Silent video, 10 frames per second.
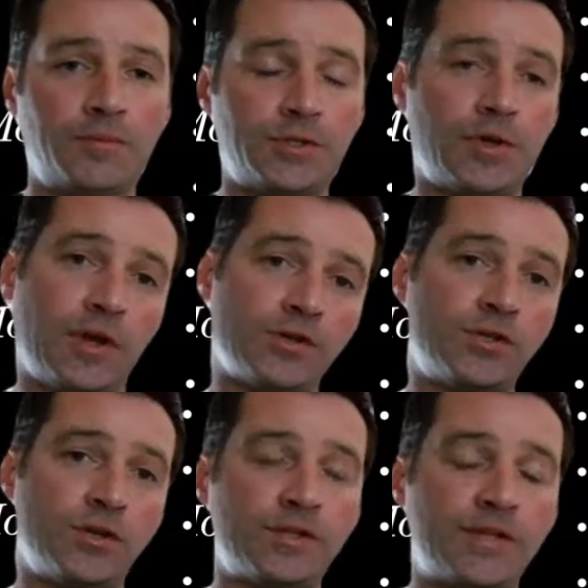so that your
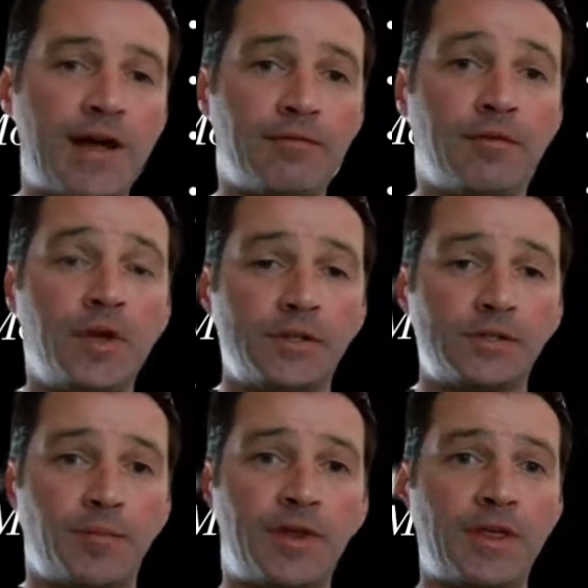students have
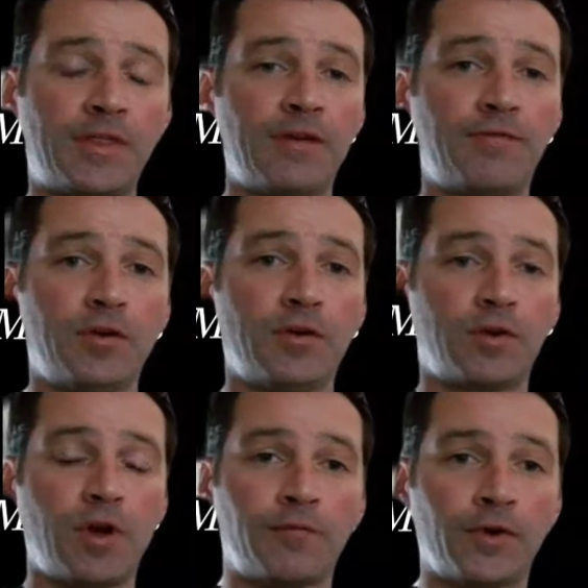somebody that they feel
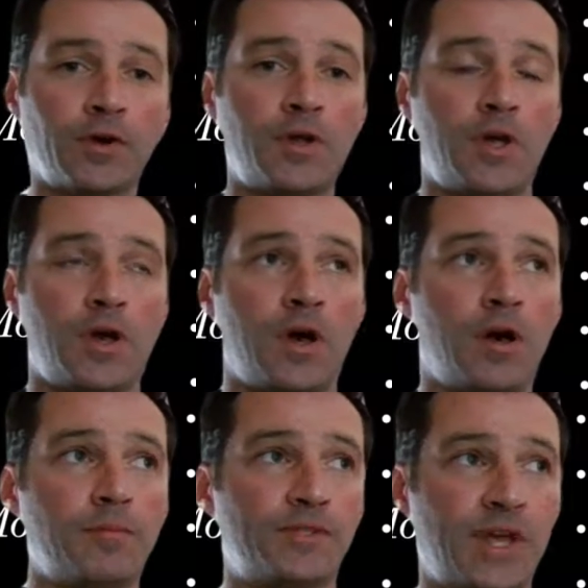comfort,
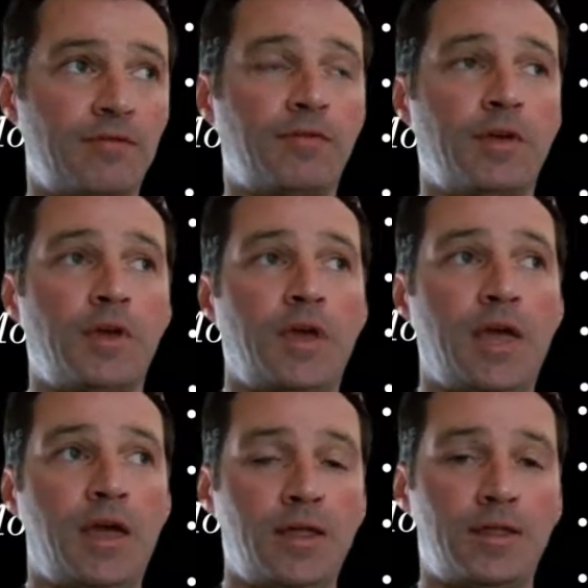safe,
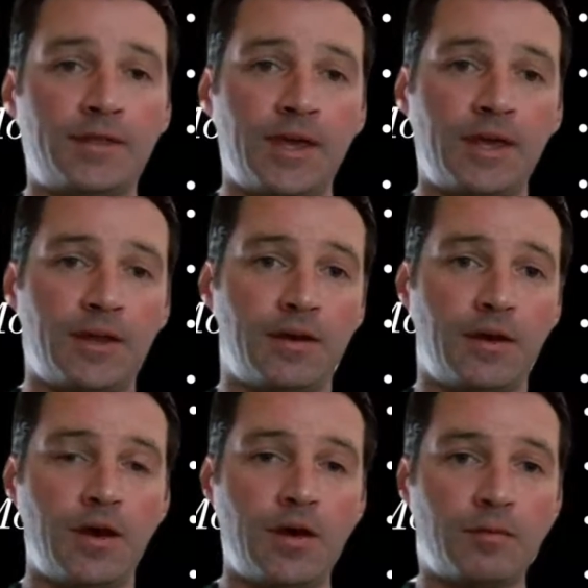and that they can
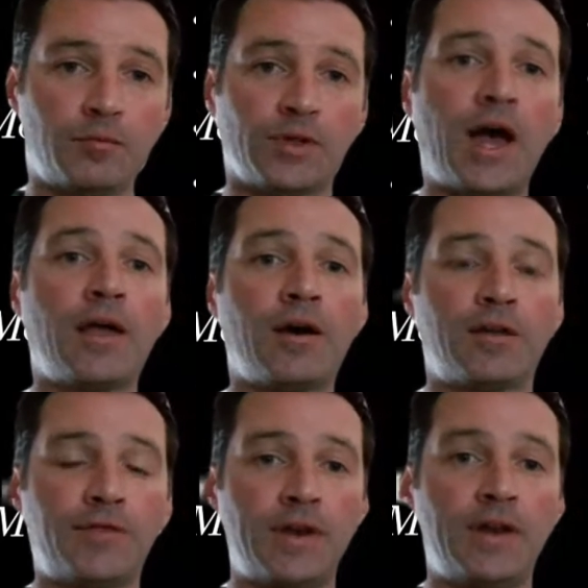rely on
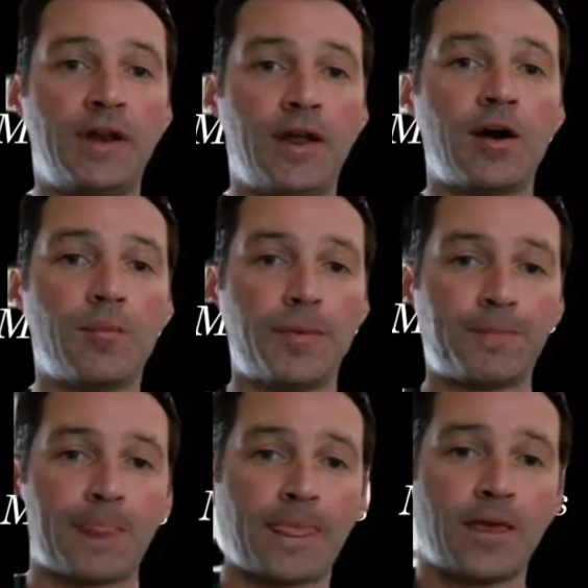if they need any
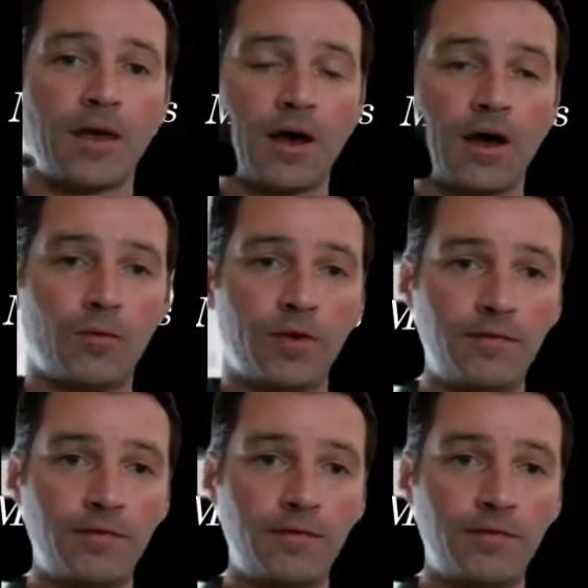help.